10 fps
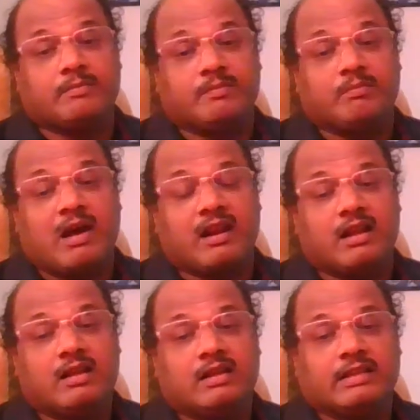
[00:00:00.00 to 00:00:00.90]
mark,
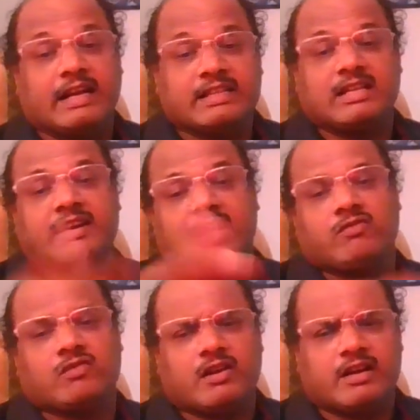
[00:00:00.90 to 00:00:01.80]
that is 100
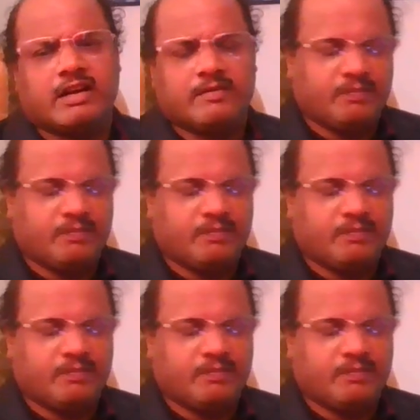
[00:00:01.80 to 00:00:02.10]
after 100.